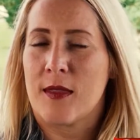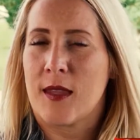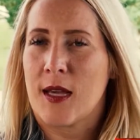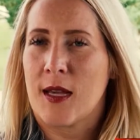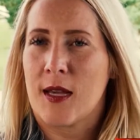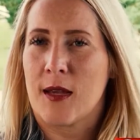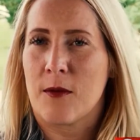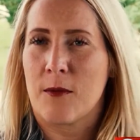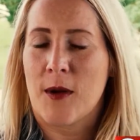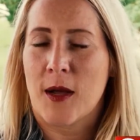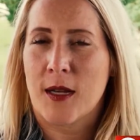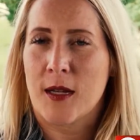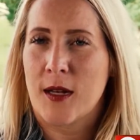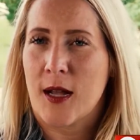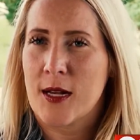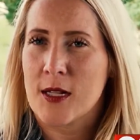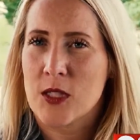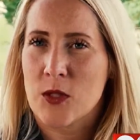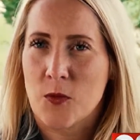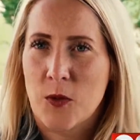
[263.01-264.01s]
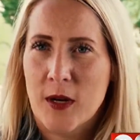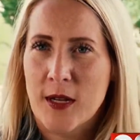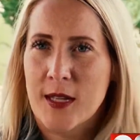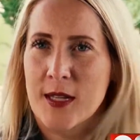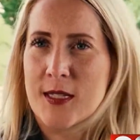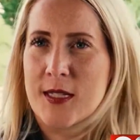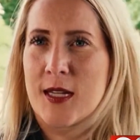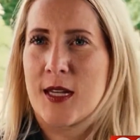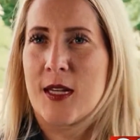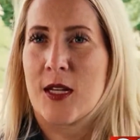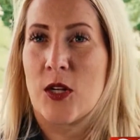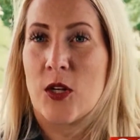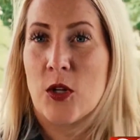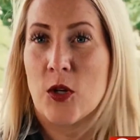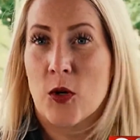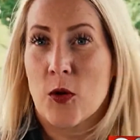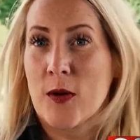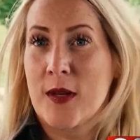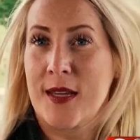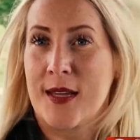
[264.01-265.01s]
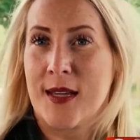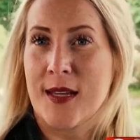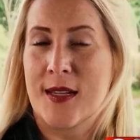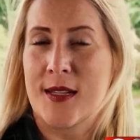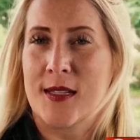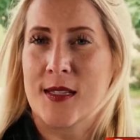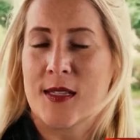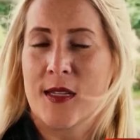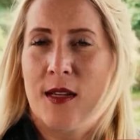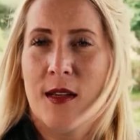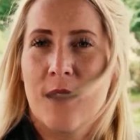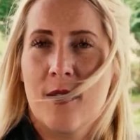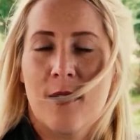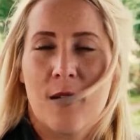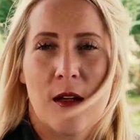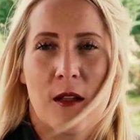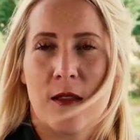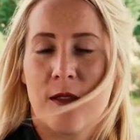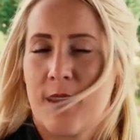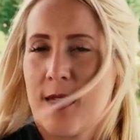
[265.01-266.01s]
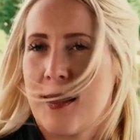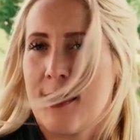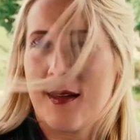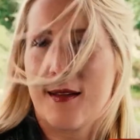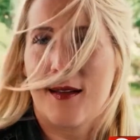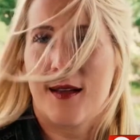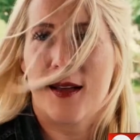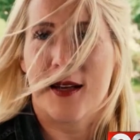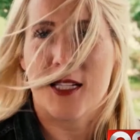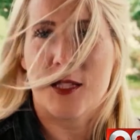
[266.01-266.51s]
they recognize what he did and who he is, they